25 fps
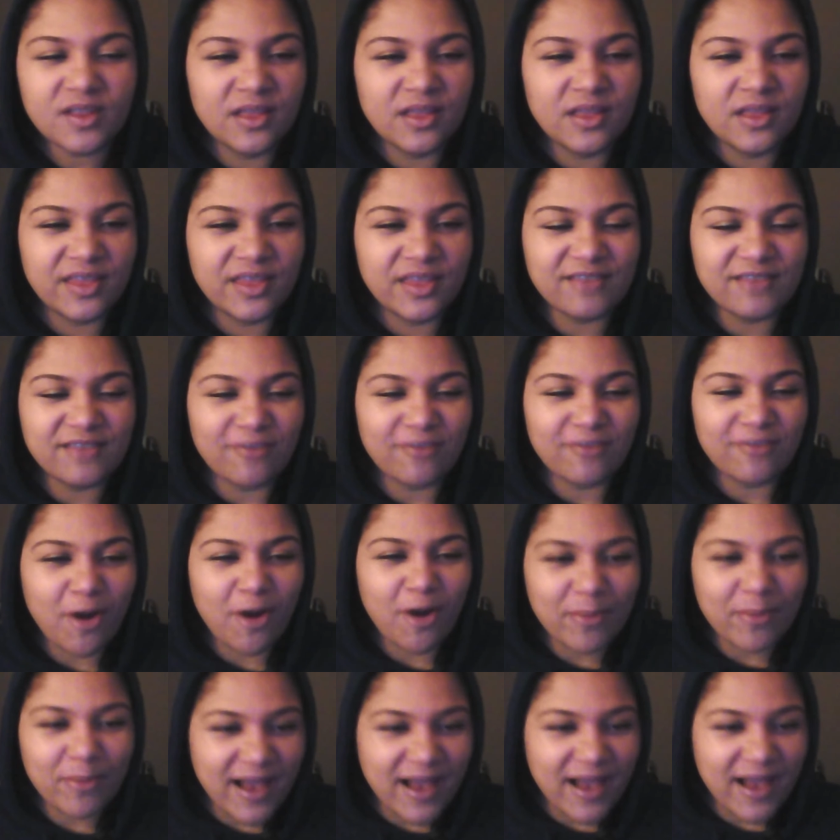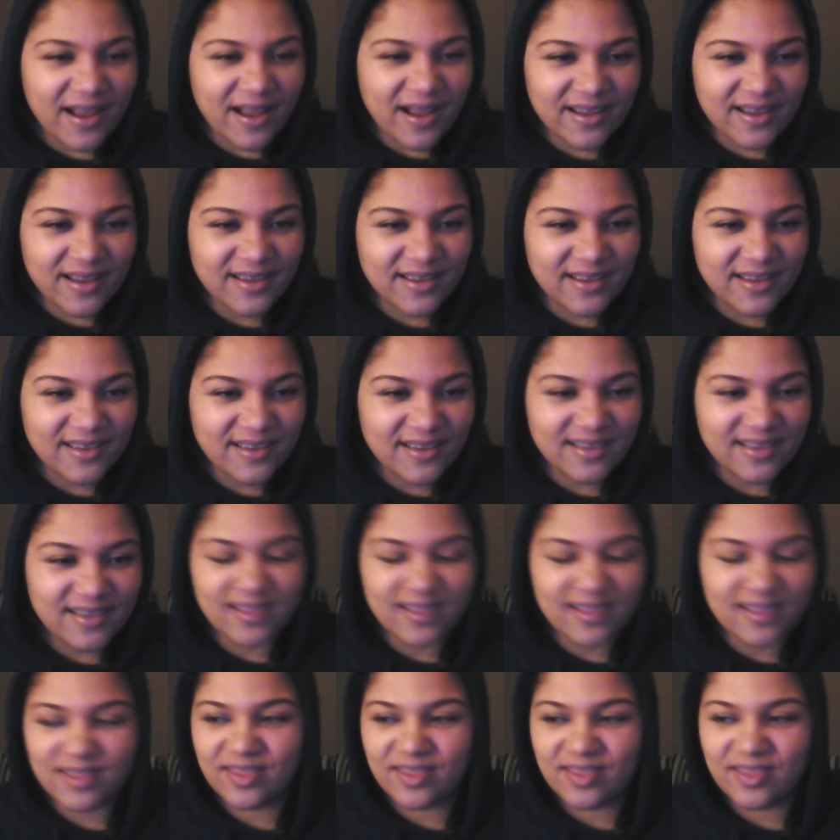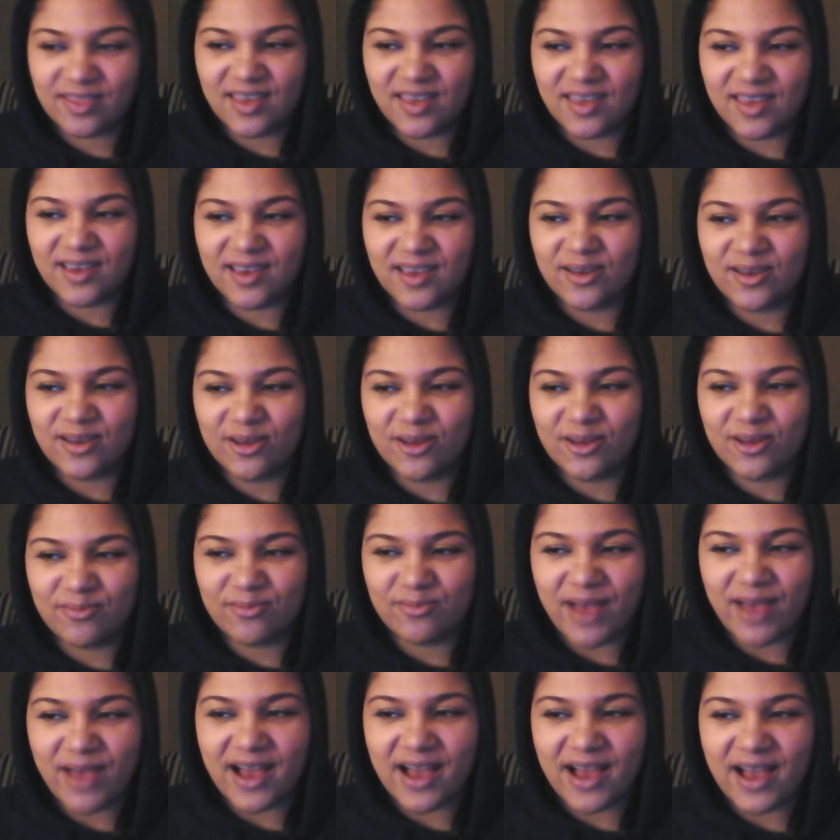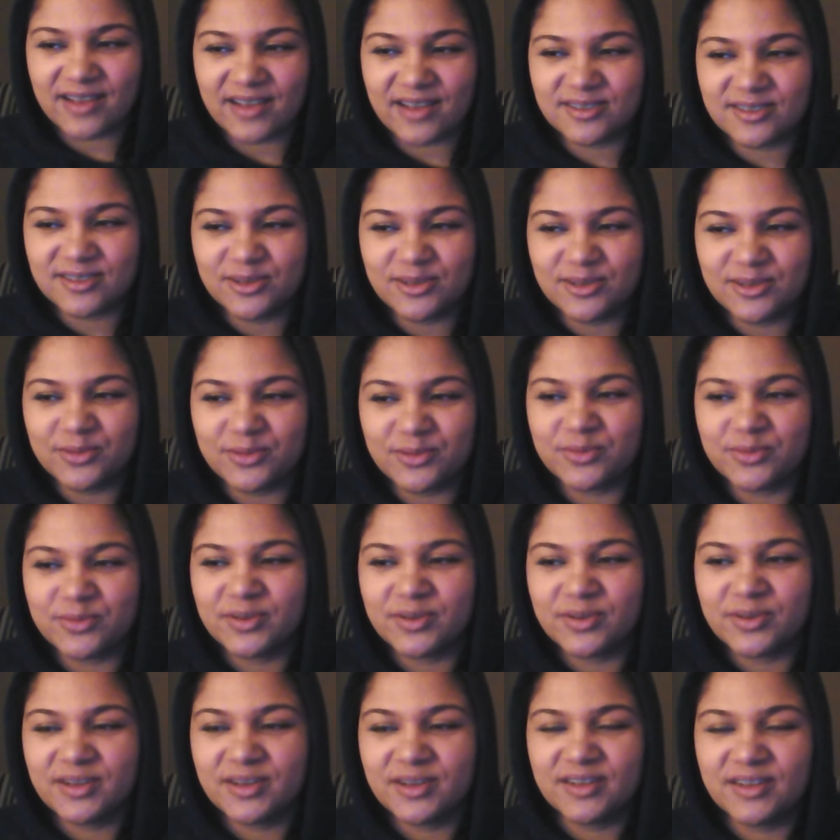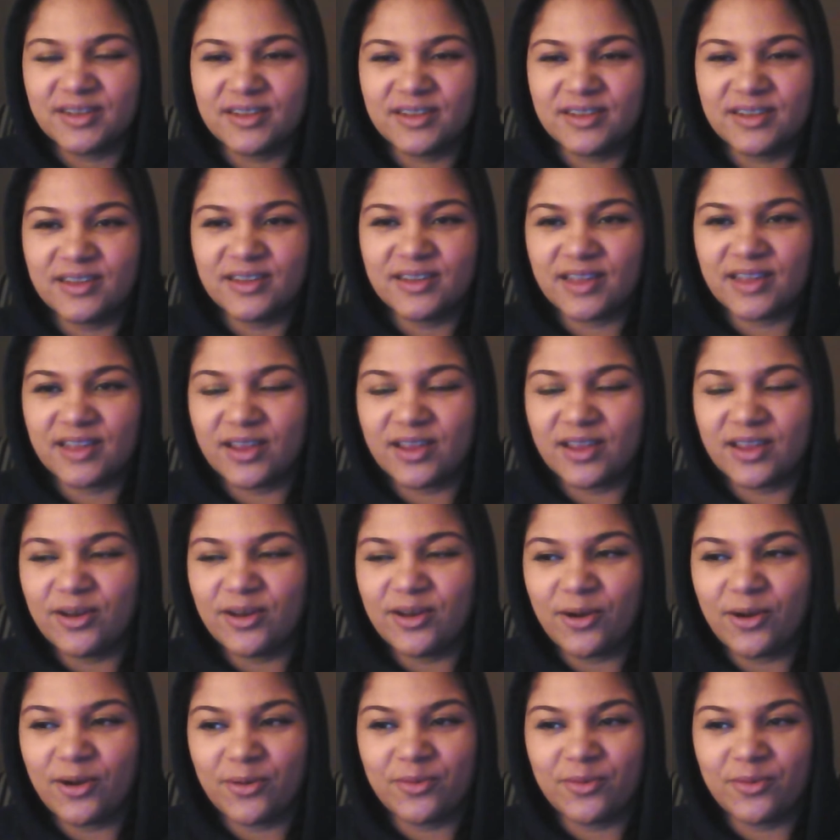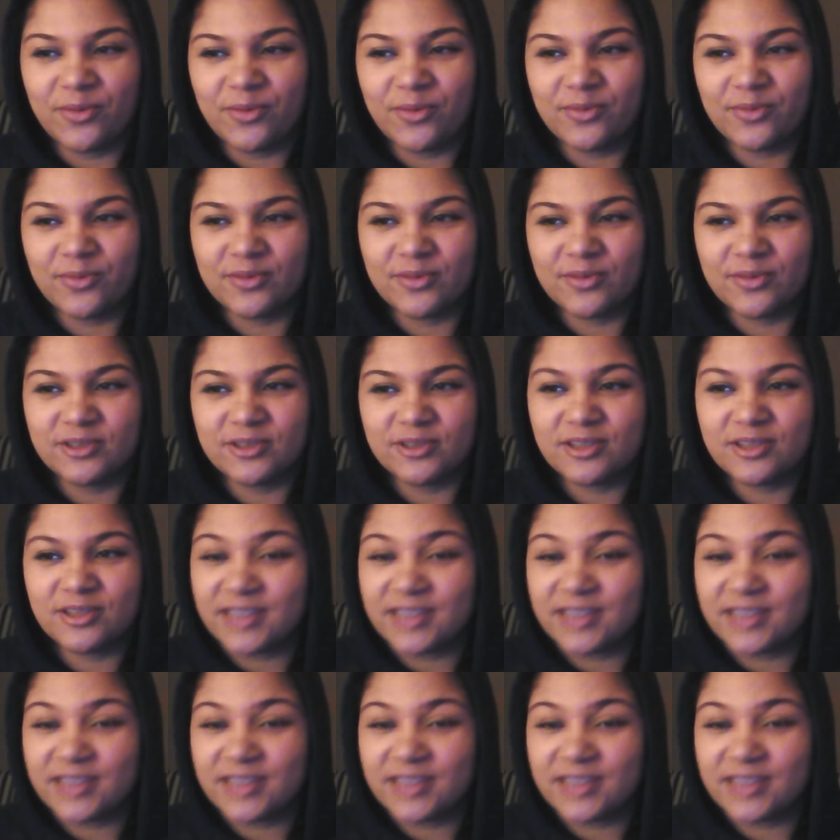Think far back. Think back to, you know, to the